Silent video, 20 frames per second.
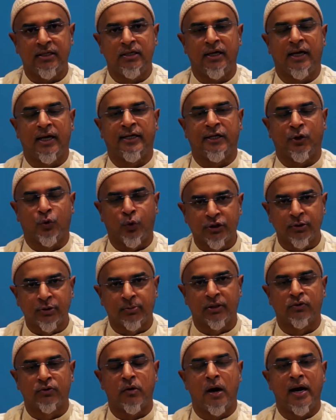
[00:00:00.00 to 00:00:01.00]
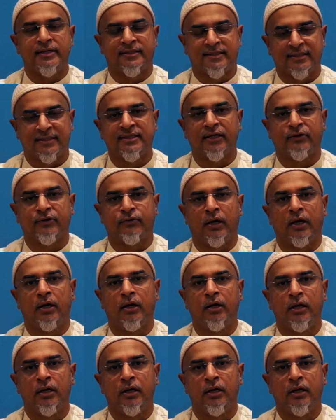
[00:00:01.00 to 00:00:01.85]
and equitable rights, etc.